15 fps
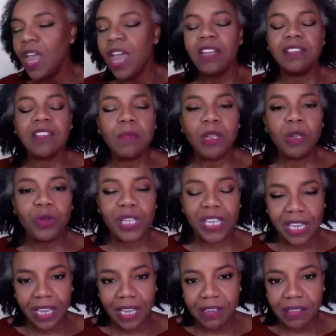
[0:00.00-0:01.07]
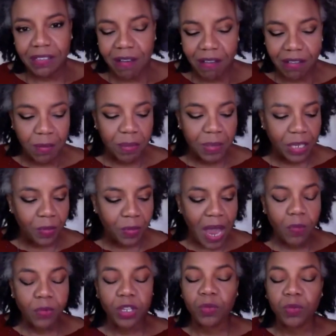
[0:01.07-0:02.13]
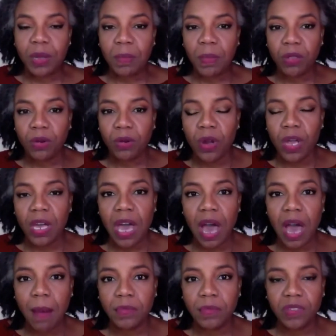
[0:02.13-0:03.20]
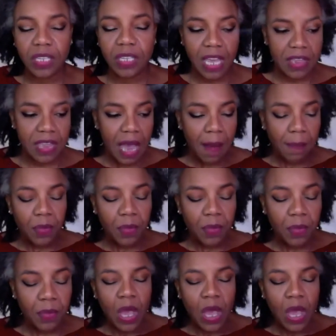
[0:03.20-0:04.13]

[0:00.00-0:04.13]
Some little kids on the playground, when the great mother comes to get them,